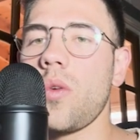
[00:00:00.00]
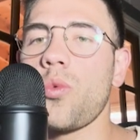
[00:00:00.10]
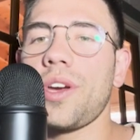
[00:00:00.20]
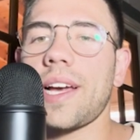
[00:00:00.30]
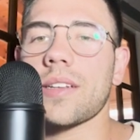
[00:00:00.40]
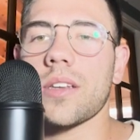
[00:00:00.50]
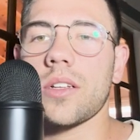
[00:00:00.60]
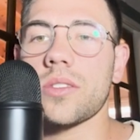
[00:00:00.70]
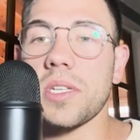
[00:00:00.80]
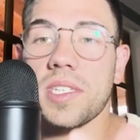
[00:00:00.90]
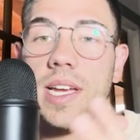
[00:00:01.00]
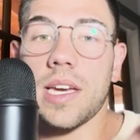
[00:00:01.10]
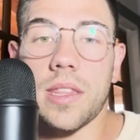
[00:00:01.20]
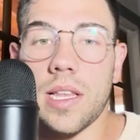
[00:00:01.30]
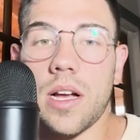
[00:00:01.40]
We cannot
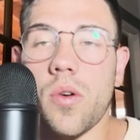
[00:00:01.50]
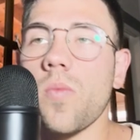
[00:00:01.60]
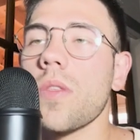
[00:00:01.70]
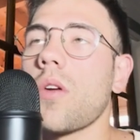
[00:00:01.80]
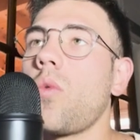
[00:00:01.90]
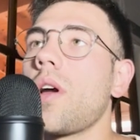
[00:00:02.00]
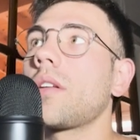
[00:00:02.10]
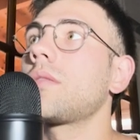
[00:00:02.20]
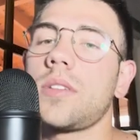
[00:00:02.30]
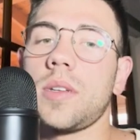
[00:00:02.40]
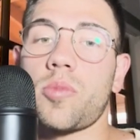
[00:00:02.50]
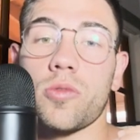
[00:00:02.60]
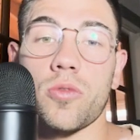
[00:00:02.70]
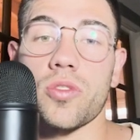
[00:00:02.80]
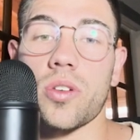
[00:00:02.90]
decide now when the
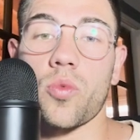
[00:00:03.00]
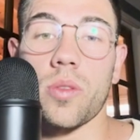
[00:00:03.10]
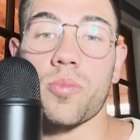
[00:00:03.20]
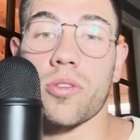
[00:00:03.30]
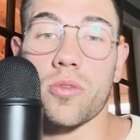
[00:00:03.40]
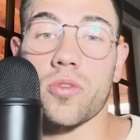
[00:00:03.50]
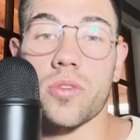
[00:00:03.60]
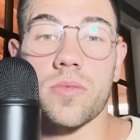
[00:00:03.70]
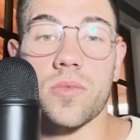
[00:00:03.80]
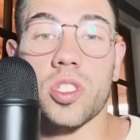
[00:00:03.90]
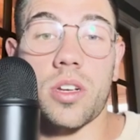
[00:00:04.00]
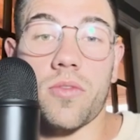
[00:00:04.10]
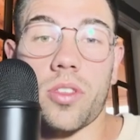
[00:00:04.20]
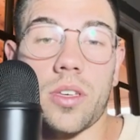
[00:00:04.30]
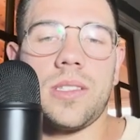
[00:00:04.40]
producer will produce
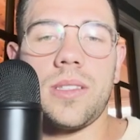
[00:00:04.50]
something.